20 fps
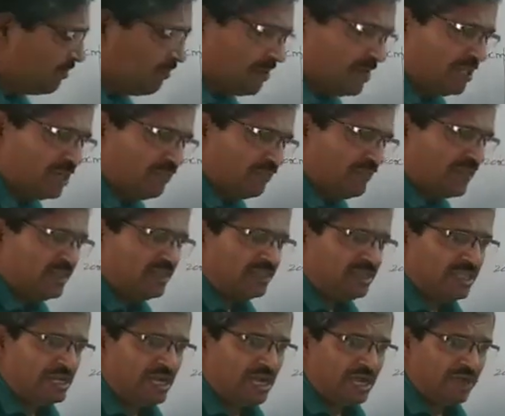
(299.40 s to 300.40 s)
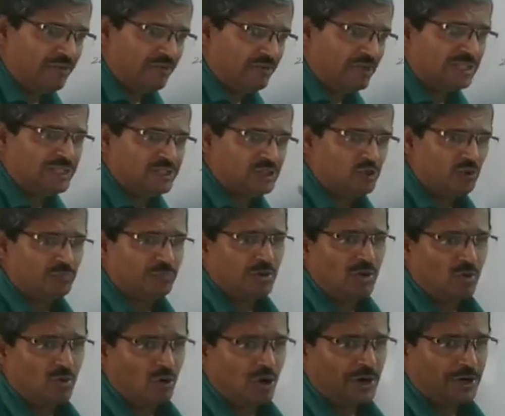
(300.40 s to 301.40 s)
between the levels of the
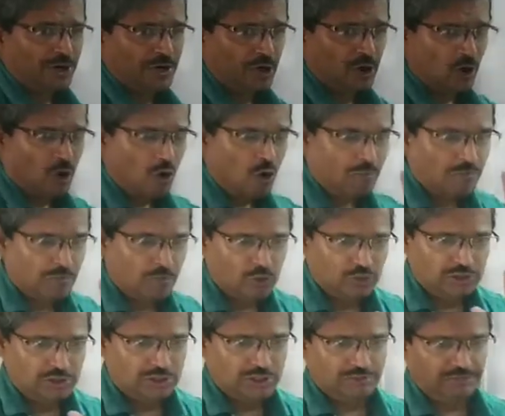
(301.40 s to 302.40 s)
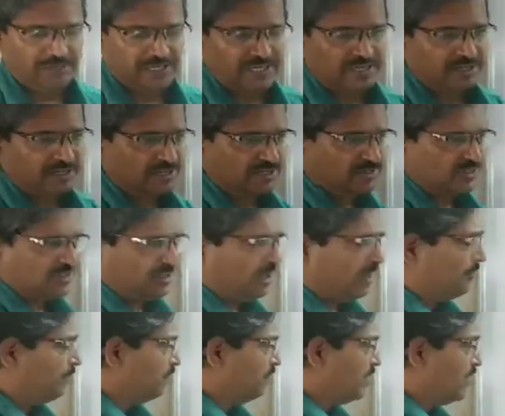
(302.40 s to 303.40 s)
water of both the beakers
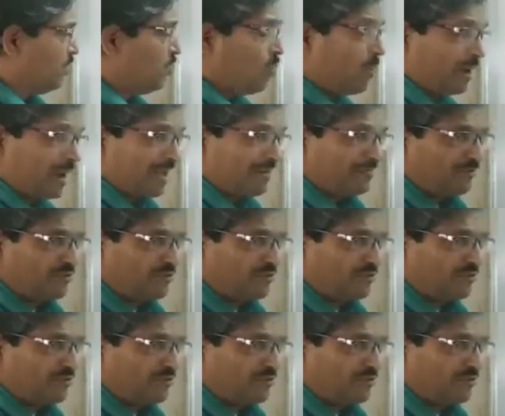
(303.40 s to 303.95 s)
are, what I am